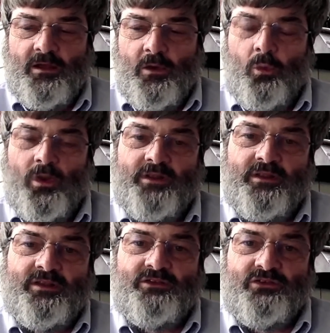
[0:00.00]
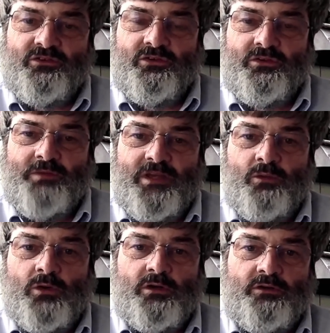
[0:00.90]
One of the things you can do is make
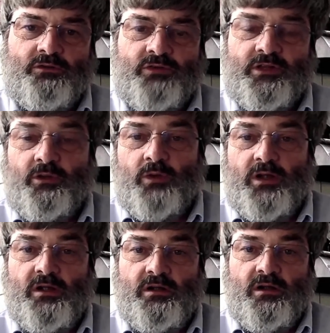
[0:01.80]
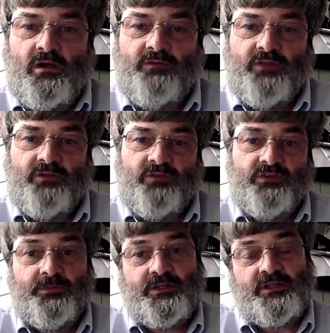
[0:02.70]
workers really aware of the
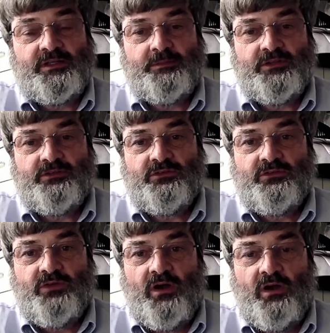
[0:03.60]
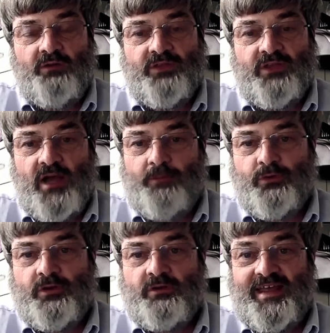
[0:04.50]
visibility limits of the
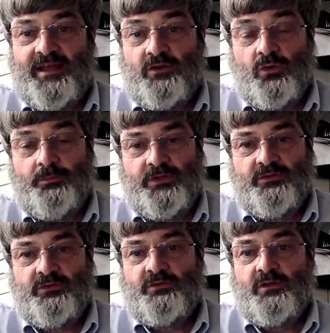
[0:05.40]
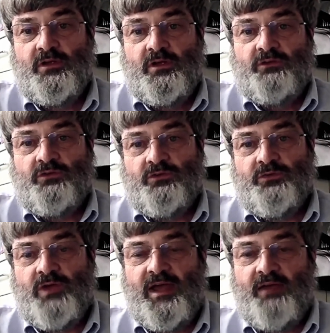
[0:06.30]
operator of that equipment. So if
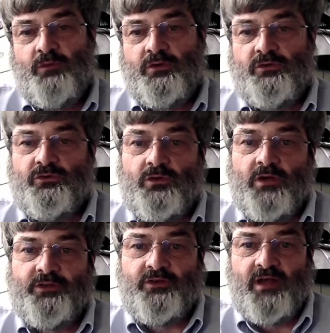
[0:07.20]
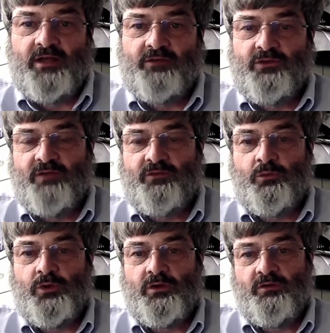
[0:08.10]
you have workers who are on the ground who have to
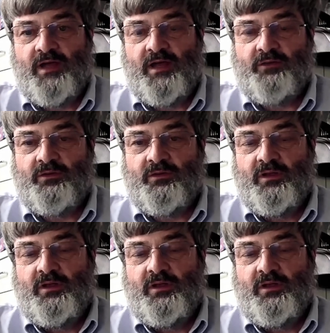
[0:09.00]
work around